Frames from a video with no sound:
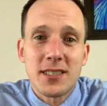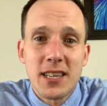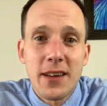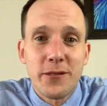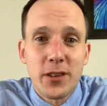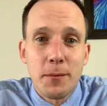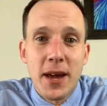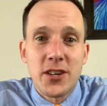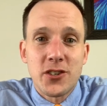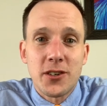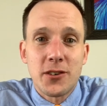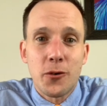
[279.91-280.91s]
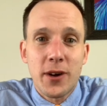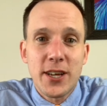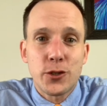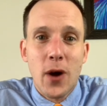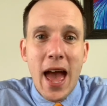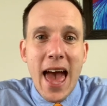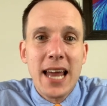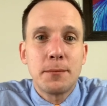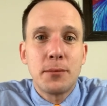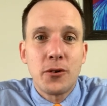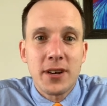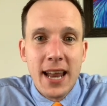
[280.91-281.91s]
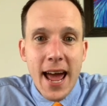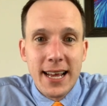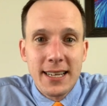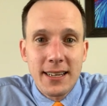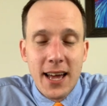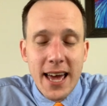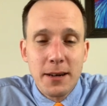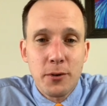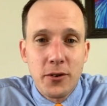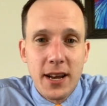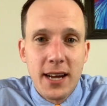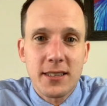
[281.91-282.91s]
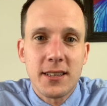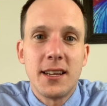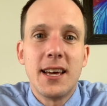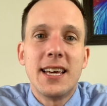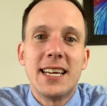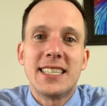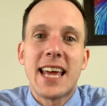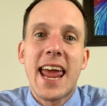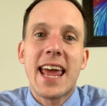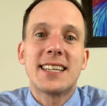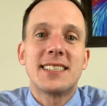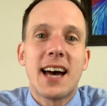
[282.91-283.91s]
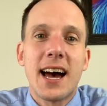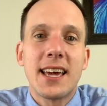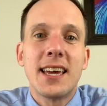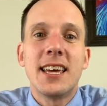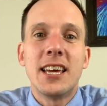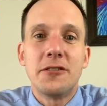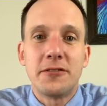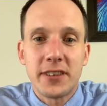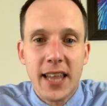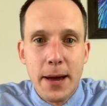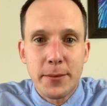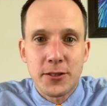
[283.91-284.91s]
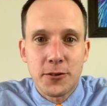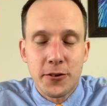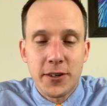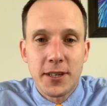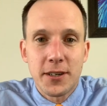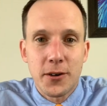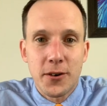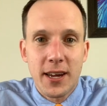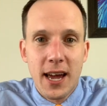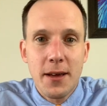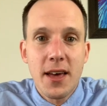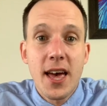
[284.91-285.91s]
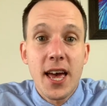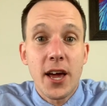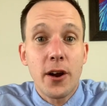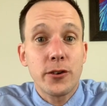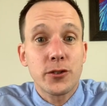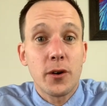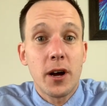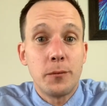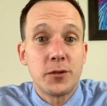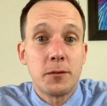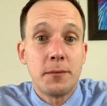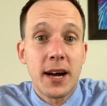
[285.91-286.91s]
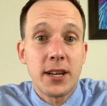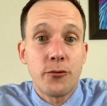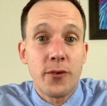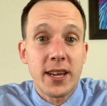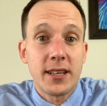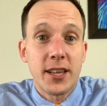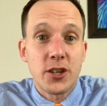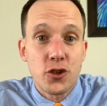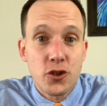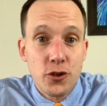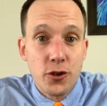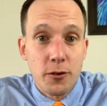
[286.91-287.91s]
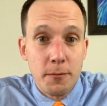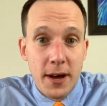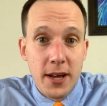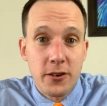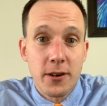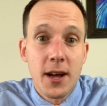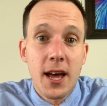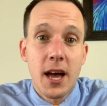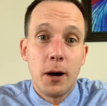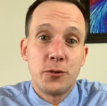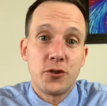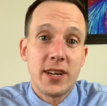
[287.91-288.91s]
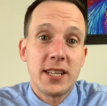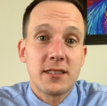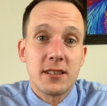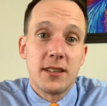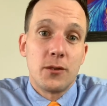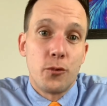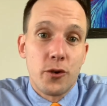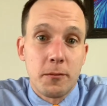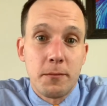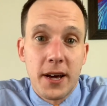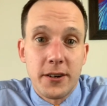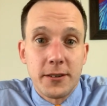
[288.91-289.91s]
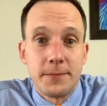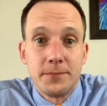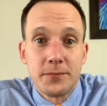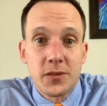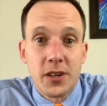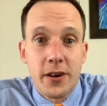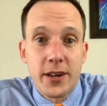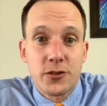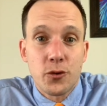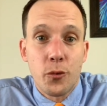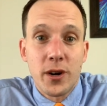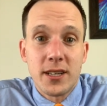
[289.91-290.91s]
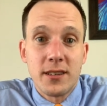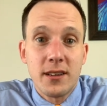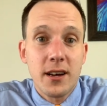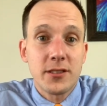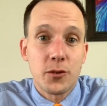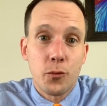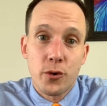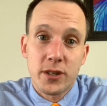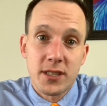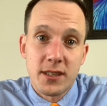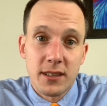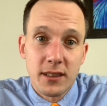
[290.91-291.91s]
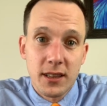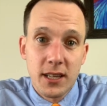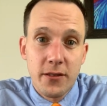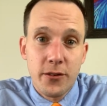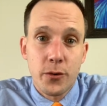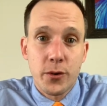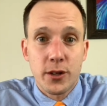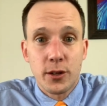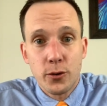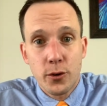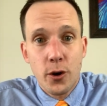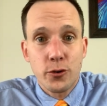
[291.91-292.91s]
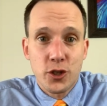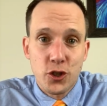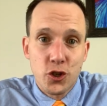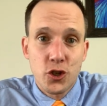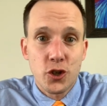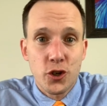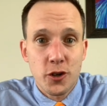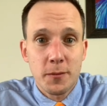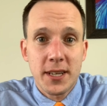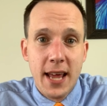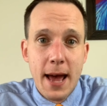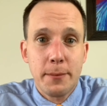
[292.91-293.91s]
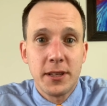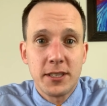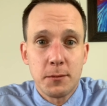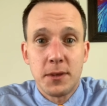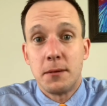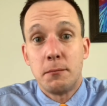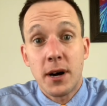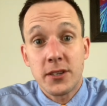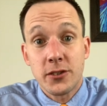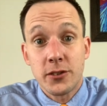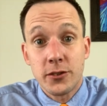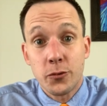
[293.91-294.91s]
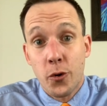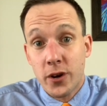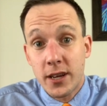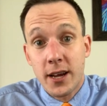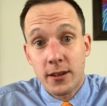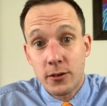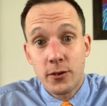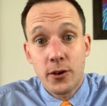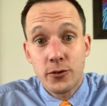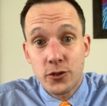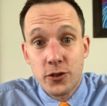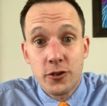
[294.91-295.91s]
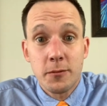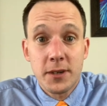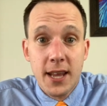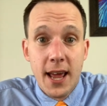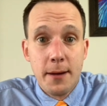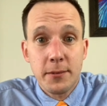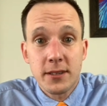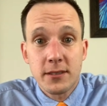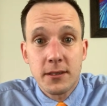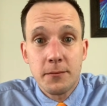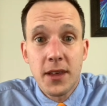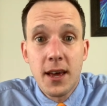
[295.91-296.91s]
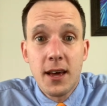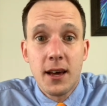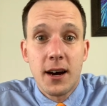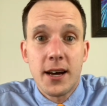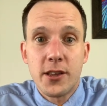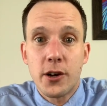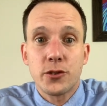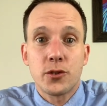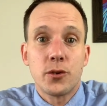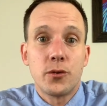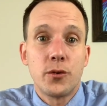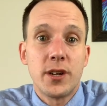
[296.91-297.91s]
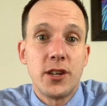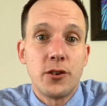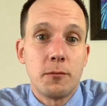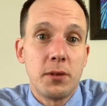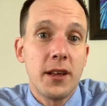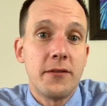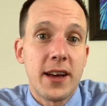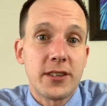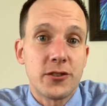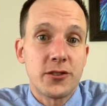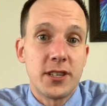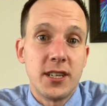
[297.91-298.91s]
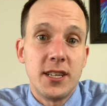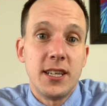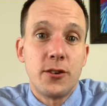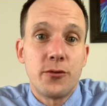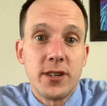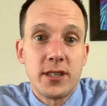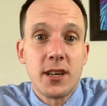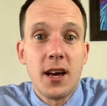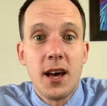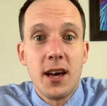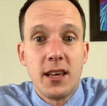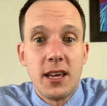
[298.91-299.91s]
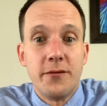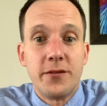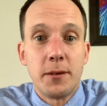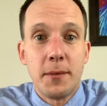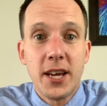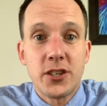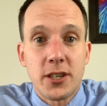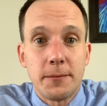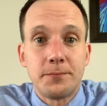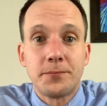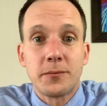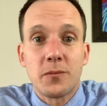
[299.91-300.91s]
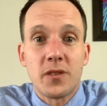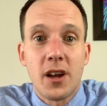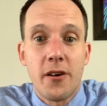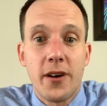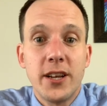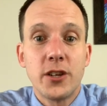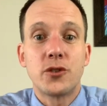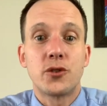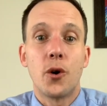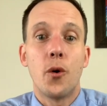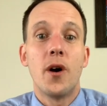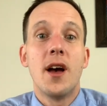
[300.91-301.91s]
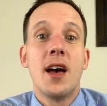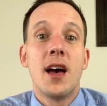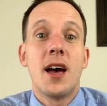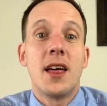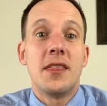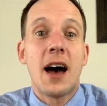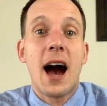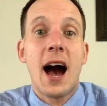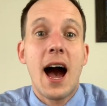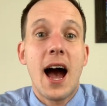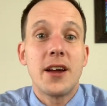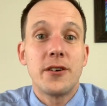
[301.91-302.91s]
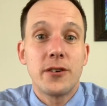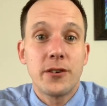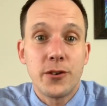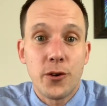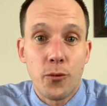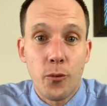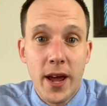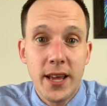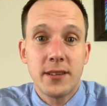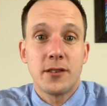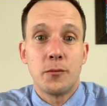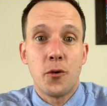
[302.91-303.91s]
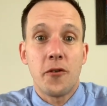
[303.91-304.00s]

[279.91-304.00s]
inflammation. Okay, so adiponectin is anti-inflammatory. Okay, it also helps your body regulate sugar better, helps your insulin work better. All right, so what it does, it works in the liver with glucose and sugar metabolism, in the muscles working on glucose, sugar metabolism, and then also in your blood vessels to decrease inflammation. All right, so the higher your weight, the more